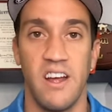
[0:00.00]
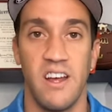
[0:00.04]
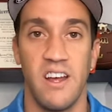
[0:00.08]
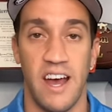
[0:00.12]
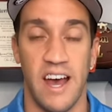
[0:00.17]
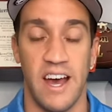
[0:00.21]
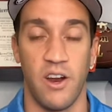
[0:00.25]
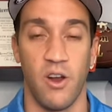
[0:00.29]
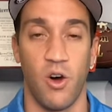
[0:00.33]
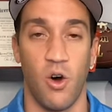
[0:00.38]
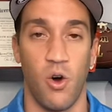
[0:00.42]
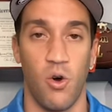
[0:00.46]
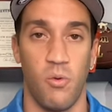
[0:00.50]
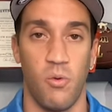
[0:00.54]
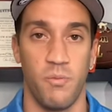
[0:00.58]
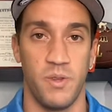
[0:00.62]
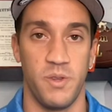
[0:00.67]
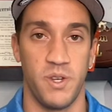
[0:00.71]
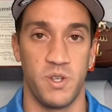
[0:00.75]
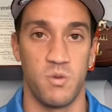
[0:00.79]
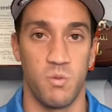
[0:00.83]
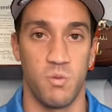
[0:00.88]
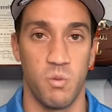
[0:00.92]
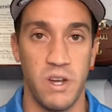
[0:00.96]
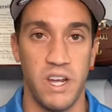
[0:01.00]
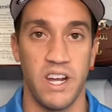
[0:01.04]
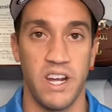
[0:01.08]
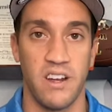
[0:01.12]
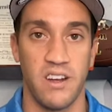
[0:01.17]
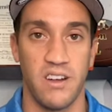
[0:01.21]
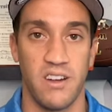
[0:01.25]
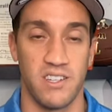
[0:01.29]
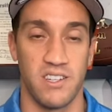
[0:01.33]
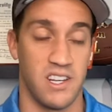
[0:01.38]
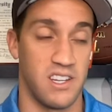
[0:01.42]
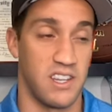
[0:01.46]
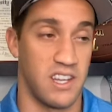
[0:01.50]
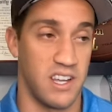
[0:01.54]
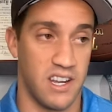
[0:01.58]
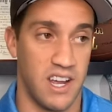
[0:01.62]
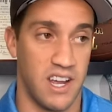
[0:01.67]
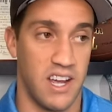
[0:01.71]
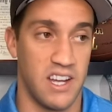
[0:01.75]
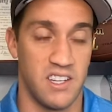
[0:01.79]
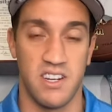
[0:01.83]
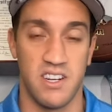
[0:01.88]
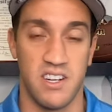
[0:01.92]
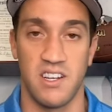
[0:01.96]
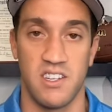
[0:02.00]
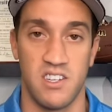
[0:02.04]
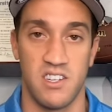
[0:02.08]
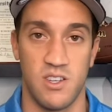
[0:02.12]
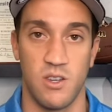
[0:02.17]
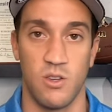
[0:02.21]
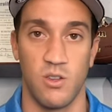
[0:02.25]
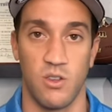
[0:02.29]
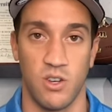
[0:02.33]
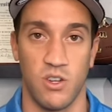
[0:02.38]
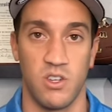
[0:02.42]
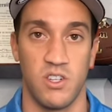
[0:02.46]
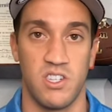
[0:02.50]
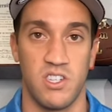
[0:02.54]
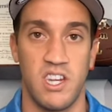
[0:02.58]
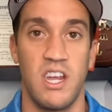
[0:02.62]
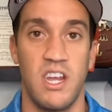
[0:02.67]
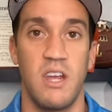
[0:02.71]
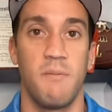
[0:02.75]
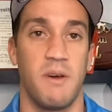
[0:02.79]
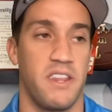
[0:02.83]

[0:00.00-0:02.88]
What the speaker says: at home this week because I think K-State's still a good team.